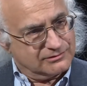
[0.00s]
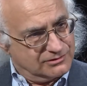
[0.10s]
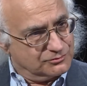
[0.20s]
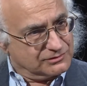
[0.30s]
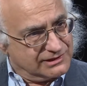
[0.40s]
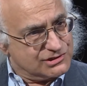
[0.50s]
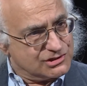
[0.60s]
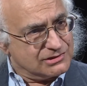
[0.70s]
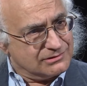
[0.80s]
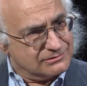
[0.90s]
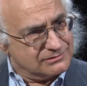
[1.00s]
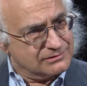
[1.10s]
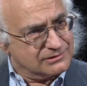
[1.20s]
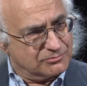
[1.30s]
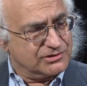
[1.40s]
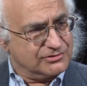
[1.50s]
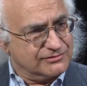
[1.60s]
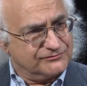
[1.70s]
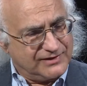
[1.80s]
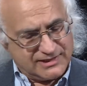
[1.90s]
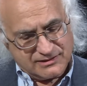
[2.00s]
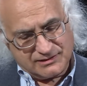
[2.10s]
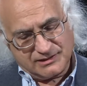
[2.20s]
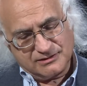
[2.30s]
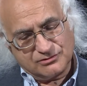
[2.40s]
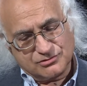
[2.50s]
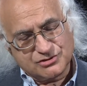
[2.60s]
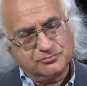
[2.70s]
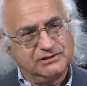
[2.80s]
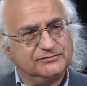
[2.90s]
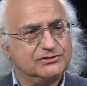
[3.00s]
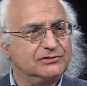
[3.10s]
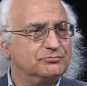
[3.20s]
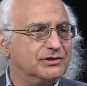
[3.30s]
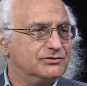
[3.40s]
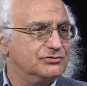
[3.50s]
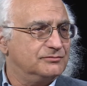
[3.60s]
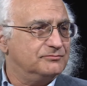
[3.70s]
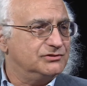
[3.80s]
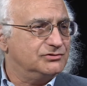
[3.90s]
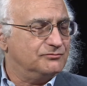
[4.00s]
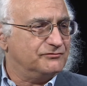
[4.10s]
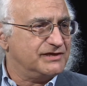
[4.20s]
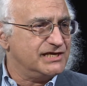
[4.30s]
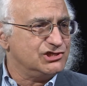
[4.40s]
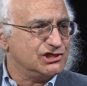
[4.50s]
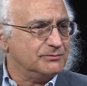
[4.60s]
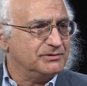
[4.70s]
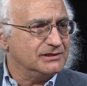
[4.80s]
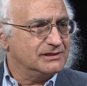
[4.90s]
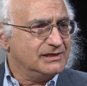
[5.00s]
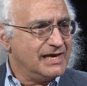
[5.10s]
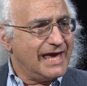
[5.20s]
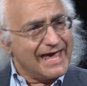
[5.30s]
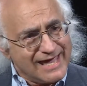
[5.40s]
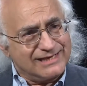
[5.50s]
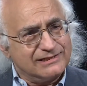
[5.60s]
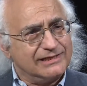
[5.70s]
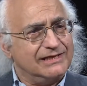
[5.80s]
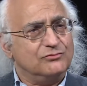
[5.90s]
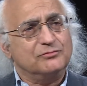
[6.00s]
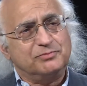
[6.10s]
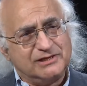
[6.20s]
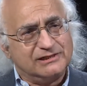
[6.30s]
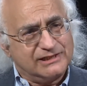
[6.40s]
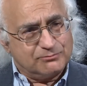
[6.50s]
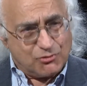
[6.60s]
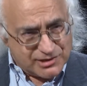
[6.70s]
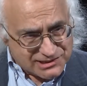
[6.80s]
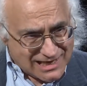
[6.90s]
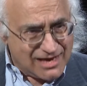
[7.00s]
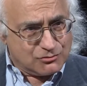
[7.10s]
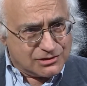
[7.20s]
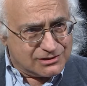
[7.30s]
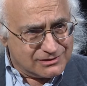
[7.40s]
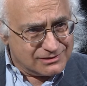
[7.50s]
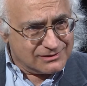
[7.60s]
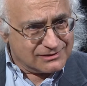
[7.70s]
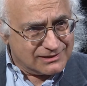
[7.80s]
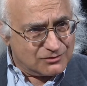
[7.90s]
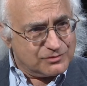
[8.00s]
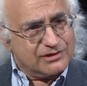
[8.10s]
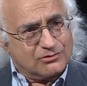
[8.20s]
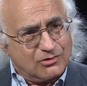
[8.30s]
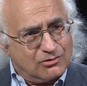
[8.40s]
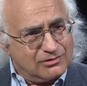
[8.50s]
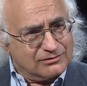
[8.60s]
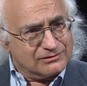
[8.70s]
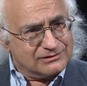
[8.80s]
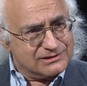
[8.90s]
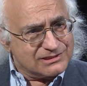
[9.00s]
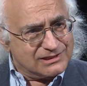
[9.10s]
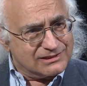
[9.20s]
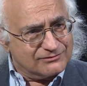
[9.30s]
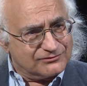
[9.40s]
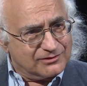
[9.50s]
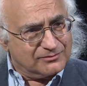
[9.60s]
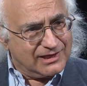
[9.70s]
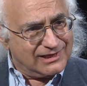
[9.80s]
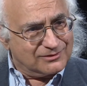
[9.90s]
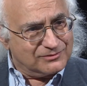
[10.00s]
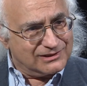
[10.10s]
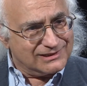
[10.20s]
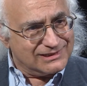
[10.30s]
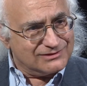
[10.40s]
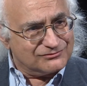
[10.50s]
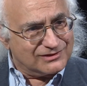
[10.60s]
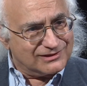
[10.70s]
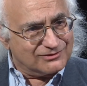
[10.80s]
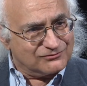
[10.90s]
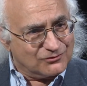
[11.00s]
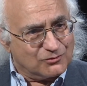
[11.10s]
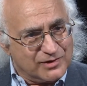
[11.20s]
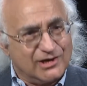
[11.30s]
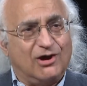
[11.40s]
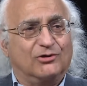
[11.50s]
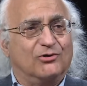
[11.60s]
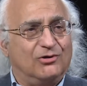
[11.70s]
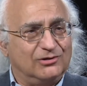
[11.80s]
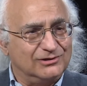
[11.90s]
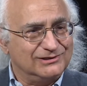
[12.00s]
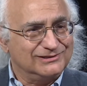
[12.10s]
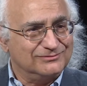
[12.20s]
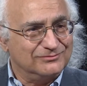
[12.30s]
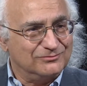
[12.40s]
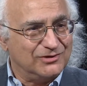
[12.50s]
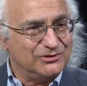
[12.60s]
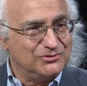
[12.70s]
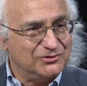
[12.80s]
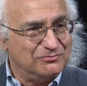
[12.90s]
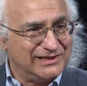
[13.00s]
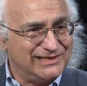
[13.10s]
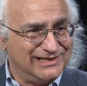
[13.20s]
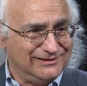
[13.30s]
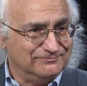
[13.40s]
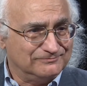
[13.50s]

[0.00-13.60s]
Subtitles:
the religion, the brotherhood of the faith, and it also believes to the brotherhood of kinship. And it repeatedly points out that we are all descended from Adam and Eve, and therefore we are all brotherhood by kin.